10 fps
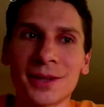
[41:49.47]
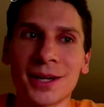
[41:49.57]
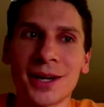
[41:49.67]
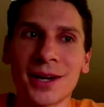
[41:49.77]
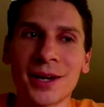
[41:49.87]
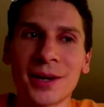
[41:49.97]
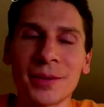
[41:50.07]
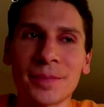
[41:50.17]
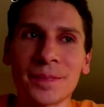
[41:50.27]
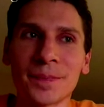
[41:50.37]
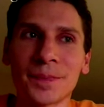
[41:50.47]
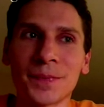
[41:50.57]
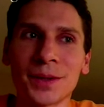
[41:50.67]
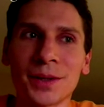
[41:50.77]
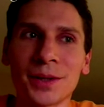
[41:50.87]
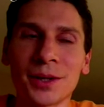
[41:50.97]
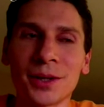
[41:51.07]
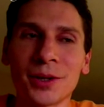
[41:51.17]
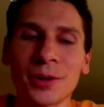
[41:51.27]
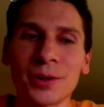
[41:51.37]
um,
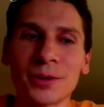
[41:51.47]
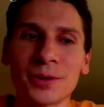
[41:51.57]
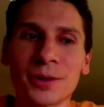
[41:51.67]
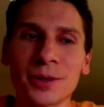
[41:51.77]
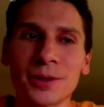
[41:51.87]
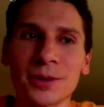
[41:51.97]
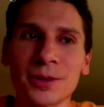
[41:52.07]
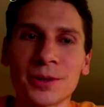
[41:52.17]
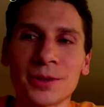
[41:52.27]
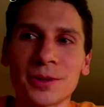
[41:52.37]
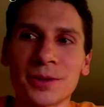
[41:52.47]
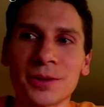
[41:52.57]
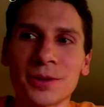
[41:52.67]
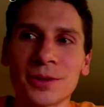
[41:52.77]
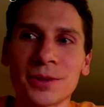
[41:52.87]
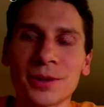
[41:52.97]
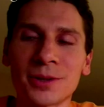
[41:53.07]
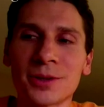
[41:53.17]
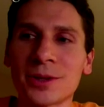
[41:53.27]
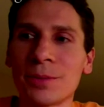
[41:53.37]
there's
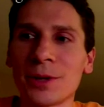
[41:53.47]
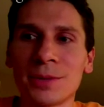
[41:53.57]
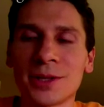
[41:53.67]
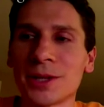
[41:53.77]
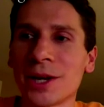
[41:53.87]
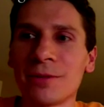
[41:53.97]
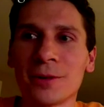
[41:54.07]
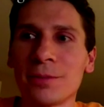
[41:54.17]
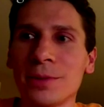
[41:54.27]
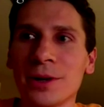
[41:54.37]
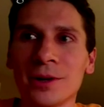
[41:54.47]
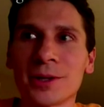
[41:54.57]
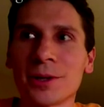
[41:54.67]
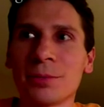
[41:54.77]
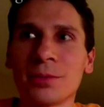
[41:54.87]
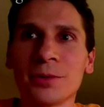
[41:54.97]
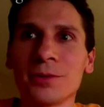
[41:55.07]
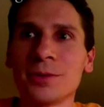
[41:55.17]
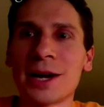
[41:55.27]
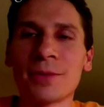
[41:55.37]
something to be said for the beers that are
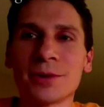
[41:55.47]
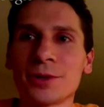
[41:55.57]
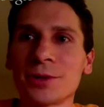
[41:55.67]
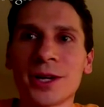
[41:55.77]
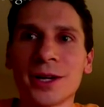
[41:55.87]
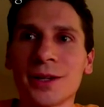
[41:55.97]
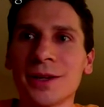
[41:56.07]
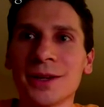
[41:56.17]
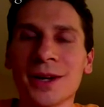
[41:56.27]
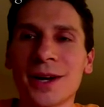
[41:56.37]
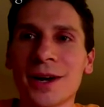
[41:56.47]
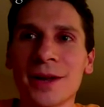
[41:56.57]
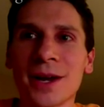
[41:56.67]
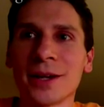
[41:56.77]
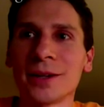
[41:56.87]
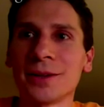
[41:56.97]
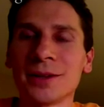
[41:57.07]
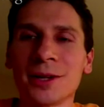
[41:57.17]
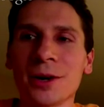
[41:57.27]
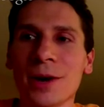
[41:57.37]
brewed down the street that
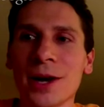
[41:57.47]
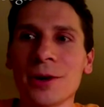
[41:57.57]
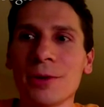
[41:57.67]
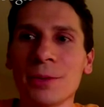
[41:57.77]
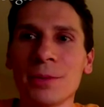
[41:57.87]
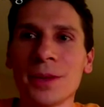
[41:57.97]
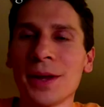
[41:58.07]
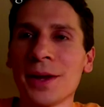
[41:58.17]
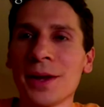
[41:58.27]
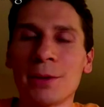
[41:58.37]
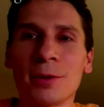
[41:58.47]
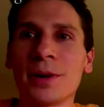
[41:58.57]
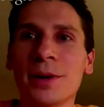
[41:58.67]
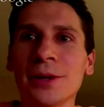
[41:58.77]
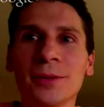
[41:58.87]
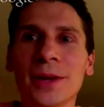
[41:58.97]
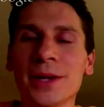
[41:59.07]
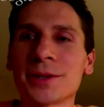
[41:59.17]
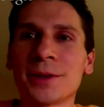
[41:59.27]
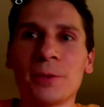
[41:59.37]
I know that they were bottled
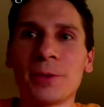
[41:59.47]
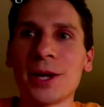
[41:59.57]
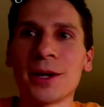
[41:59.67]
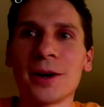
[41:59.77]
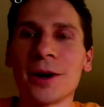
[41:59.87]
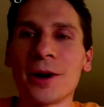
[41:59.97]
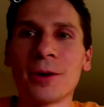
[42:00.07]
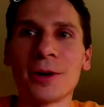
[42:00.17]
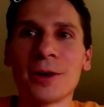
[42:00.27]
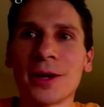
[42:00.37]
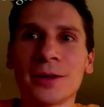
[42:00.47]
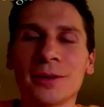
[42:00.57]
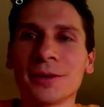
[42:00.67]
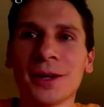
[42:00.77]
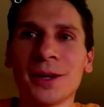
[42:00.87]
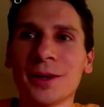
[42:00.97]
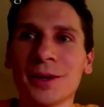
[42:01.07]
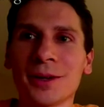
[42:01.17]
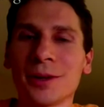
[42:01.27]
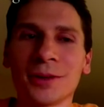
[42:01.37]
less than a week ago, and then
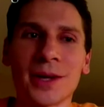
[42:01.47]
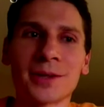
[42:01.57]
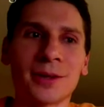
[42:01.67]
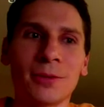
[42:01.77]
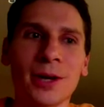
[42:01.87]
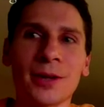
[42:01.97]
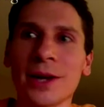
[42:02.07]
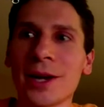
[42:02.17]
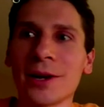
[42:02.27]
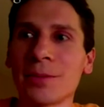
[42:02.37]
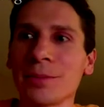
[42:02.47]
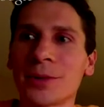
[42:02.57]
less than a week later I'm